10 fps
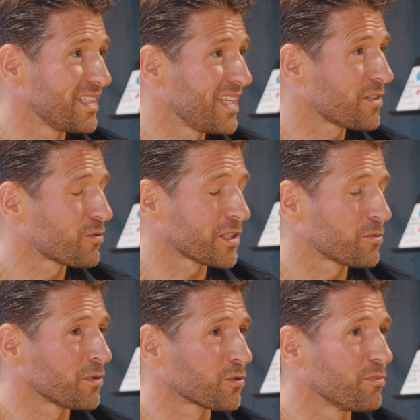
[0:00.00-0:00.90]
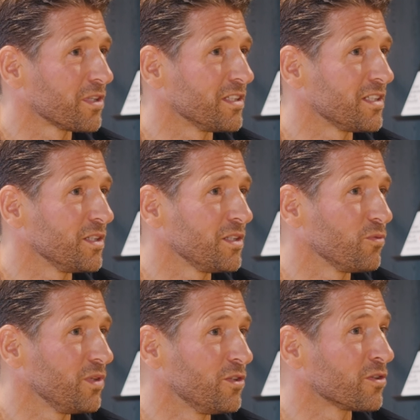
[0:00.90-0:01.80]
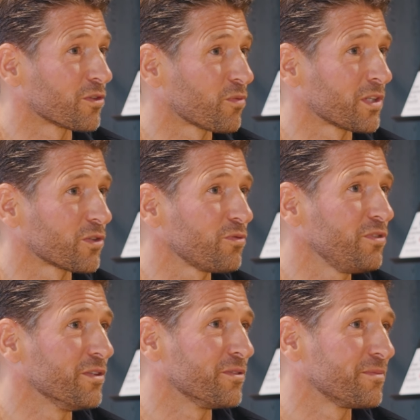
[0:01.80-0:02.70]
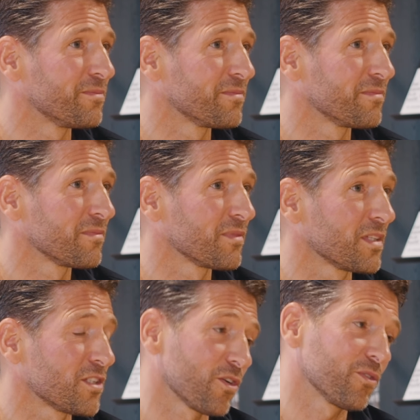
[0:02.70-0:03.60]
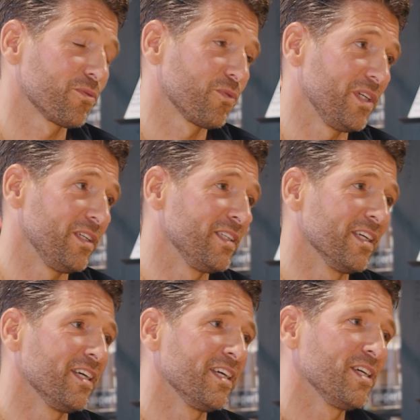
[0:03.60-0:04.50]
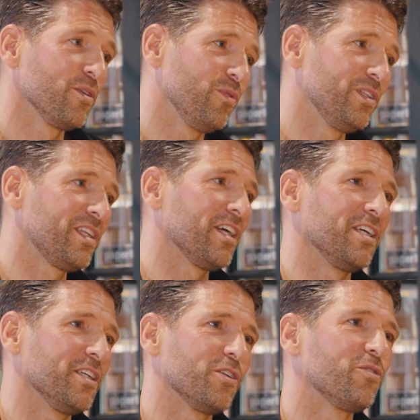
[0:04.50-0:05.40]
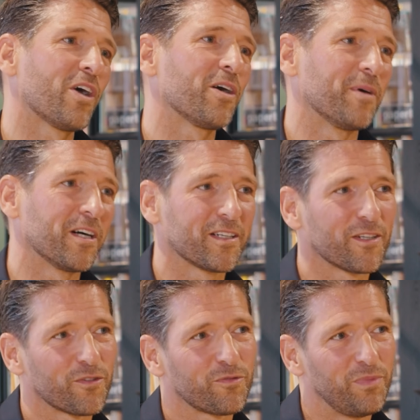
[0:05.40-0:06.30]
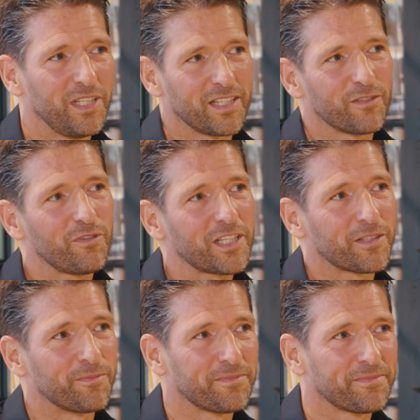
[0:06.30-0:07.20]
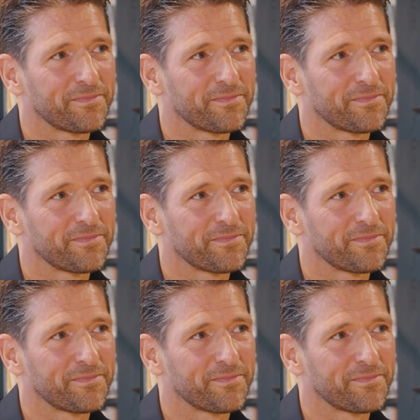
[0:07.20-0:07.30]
that responsibility we do not want to feel. So we stay in the drama of being a victim.